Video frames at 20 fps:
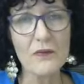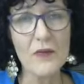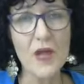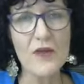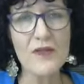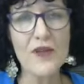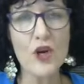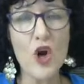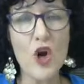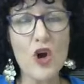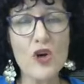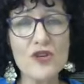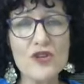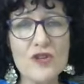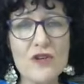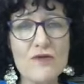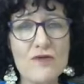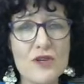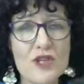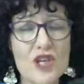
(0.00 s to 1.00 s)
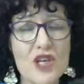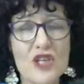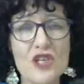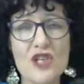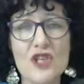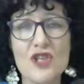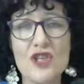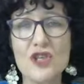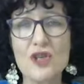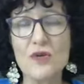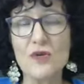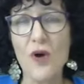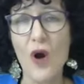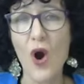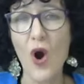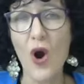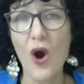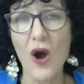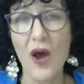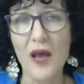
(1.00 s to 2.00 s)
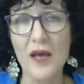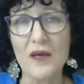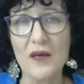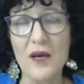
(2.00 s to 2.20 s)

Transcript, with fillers: the cost of rejection is too high.